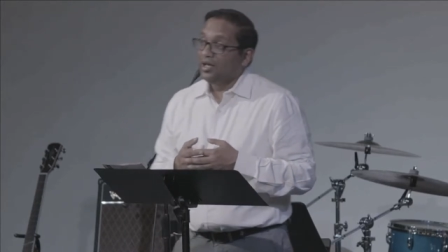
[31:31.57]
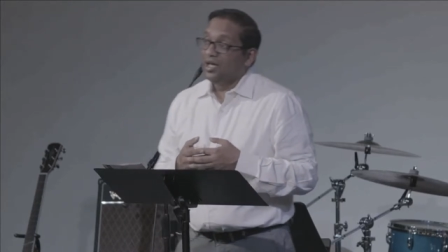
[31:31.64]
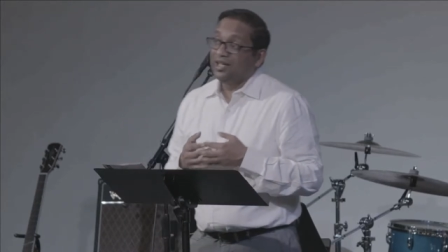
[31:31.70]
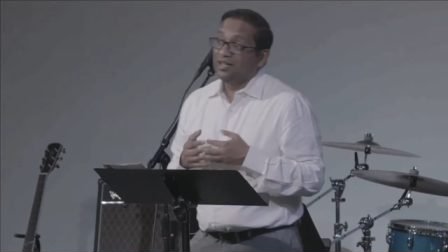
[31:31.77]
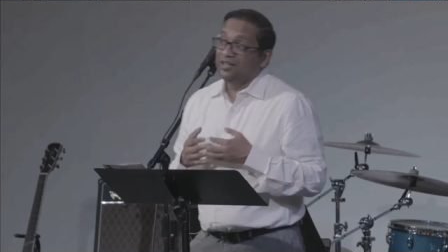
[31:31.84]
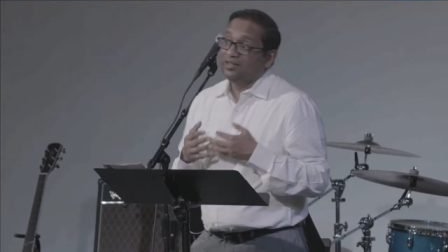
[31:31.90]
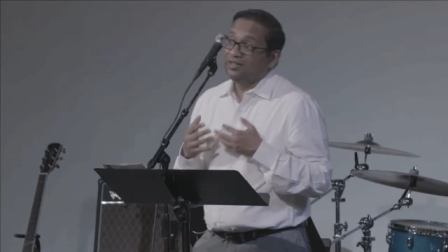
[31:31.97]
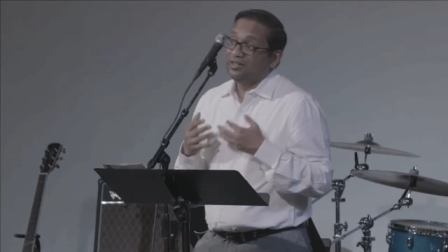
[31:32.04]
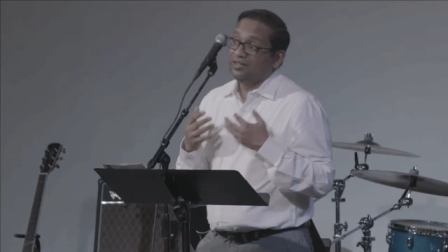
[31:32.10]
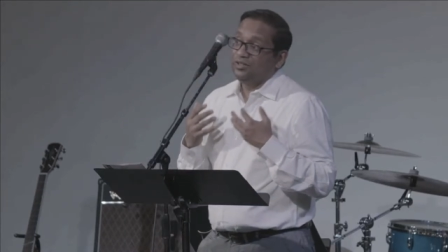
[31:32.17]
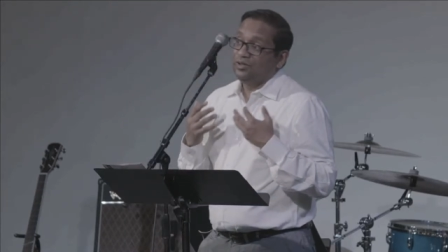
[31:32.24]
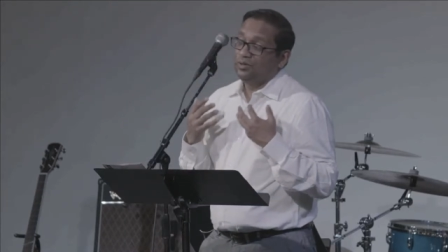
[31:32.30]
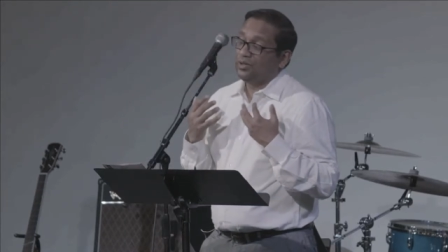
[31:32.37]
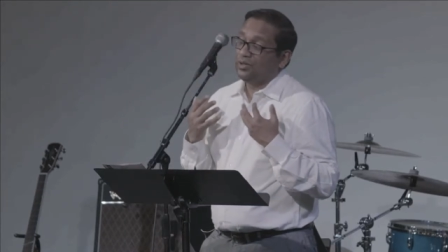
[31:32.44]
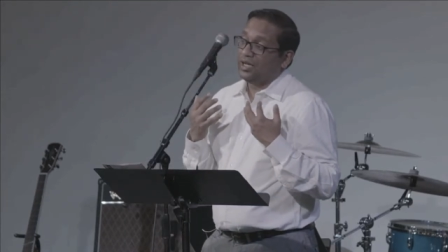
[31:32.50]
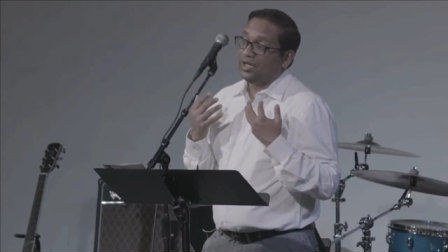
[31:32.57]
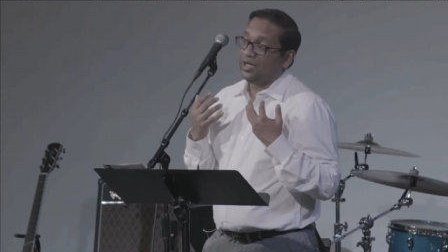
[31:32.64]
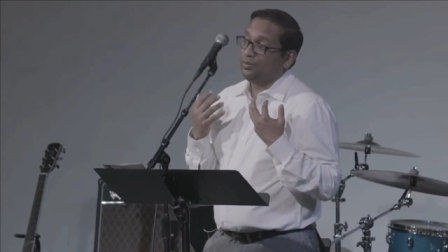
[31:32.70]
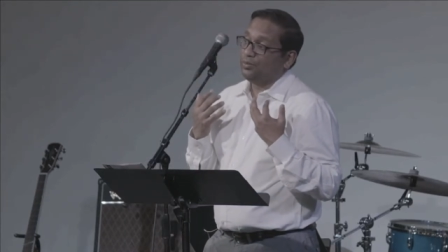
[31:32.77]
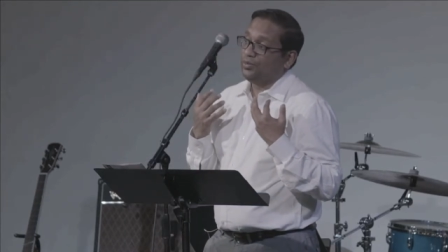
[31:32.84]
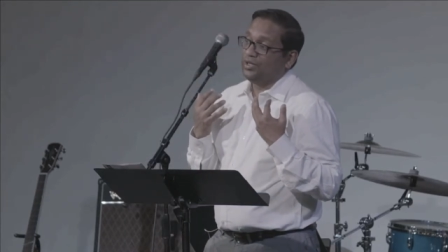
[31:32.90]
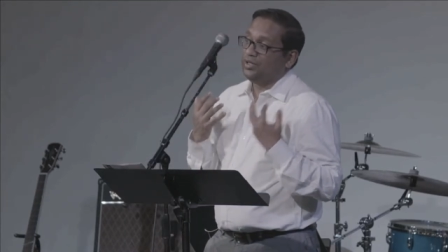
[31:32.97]
And you and
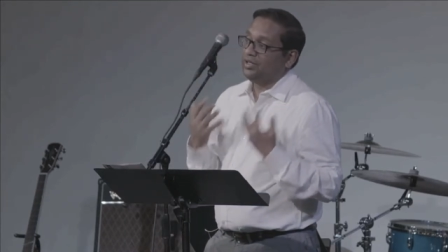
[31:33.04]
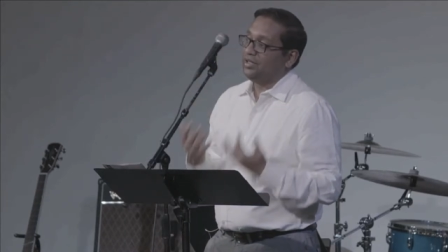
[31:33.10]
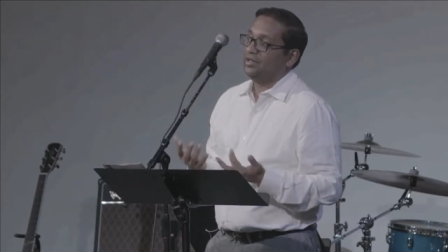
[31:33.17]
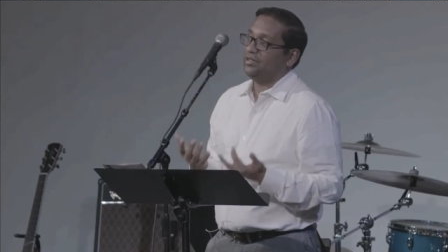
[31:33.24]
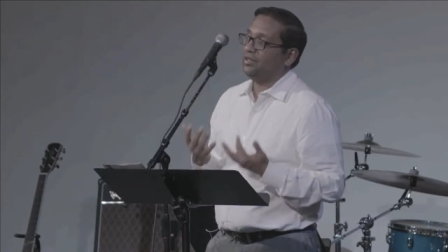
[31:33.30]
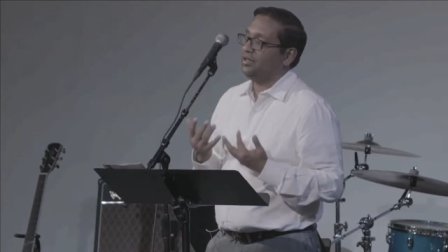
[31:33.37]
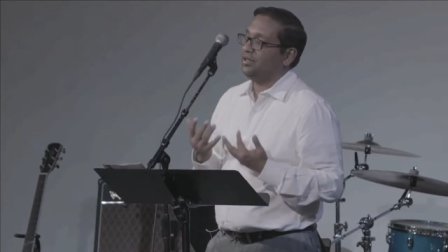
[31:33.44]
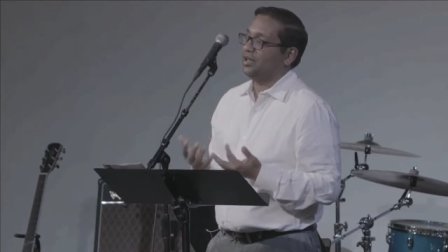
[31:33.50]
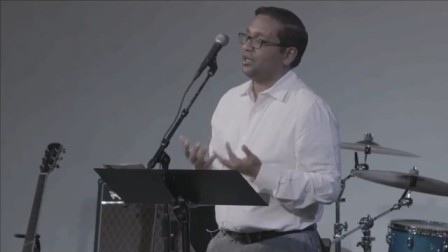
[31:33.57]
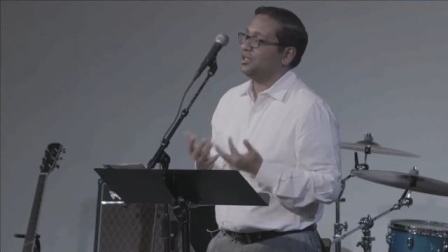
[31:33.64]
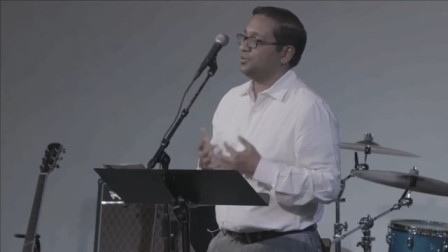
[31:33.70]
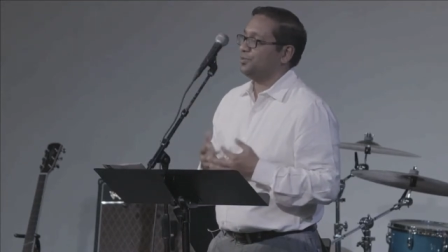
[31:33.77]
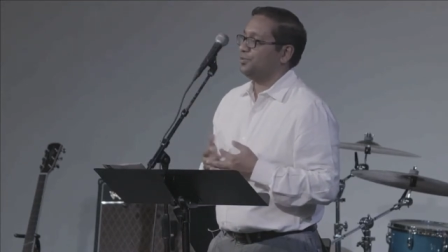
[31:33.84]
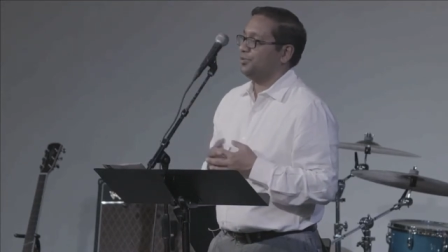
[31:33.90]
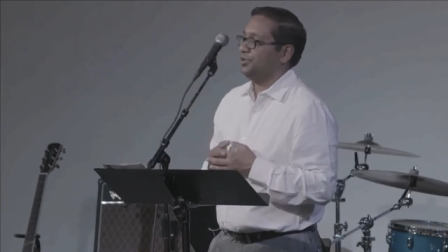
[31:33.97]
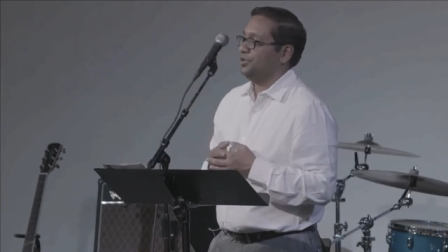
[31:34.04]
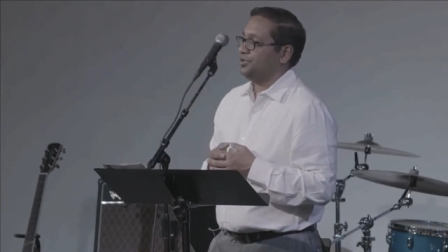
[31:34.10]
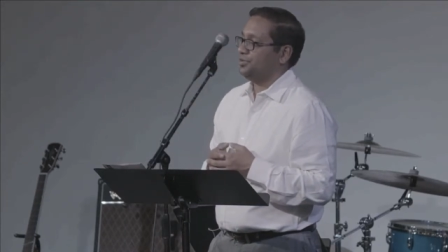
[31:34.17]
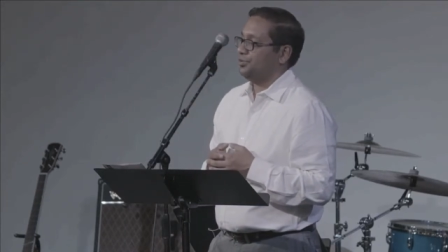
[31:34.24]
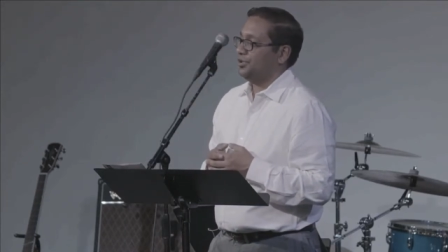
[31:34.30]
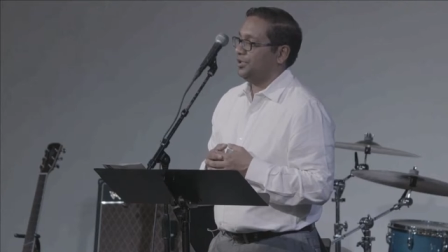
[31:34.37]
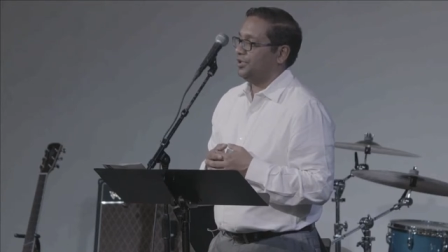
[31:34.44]
I, we need the gospel this
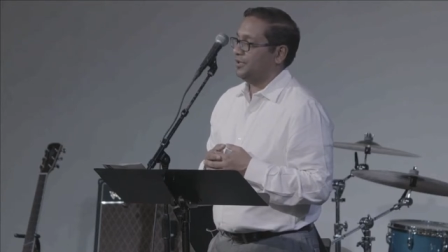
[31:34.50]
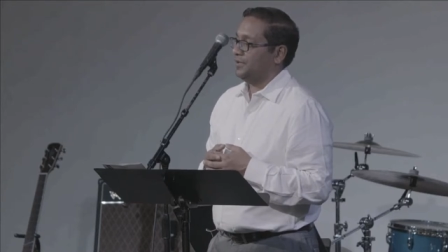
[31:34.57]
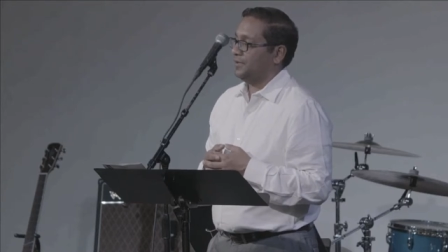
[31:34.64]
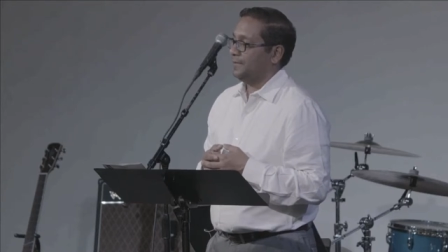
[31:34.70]
morning.